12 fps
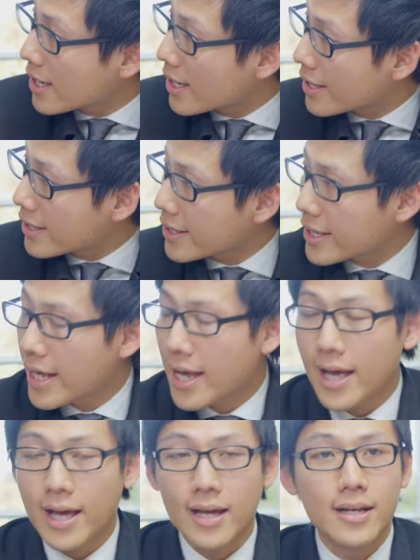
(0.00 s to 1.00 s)
Whether you
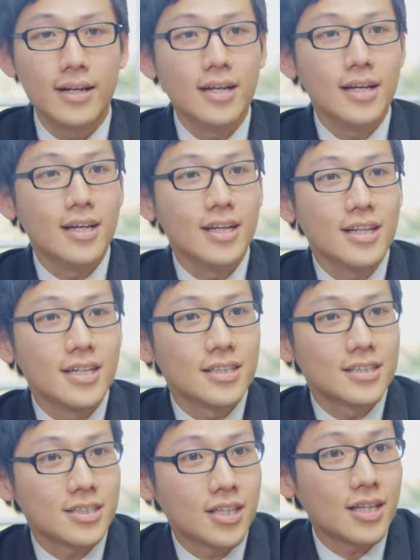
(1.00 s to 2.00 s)
were funded
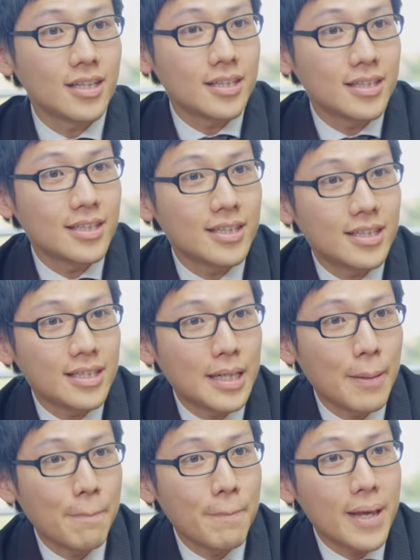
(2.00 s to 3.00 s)
or not, come
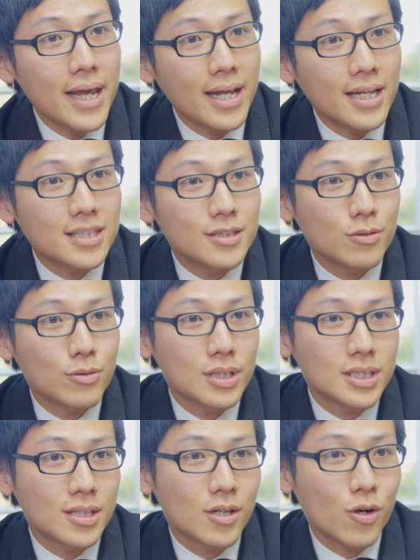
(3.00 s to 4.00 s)
back again with
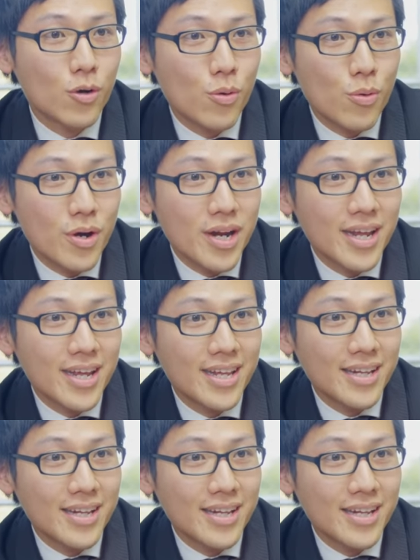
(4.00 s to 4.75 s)
another proposal.